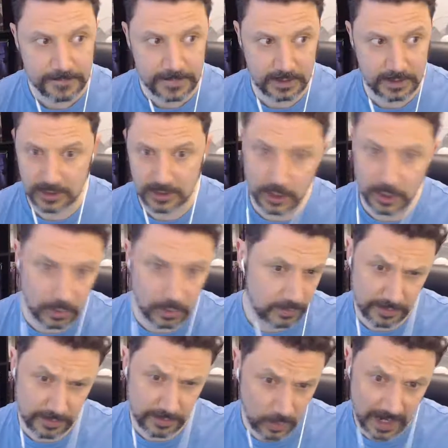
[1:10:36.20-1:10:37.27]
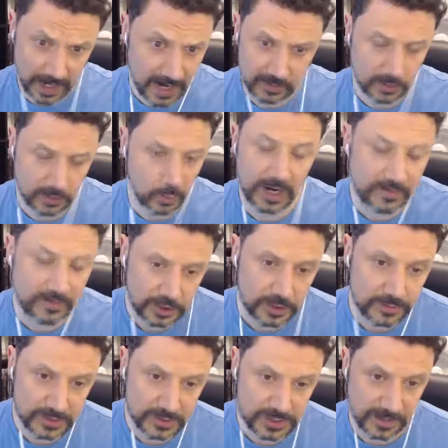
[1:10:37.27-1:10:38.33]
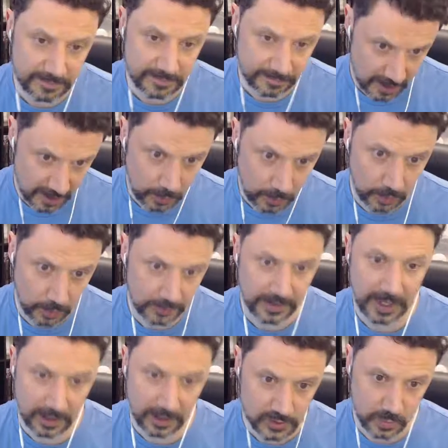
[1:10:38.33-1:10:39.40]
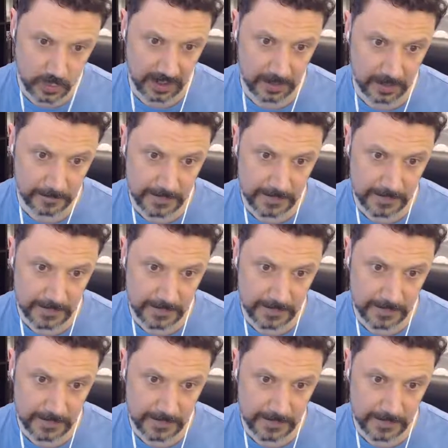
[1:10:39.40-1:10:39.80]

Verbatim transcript: you know, the whatever wherever you've set Freeport elsewhere,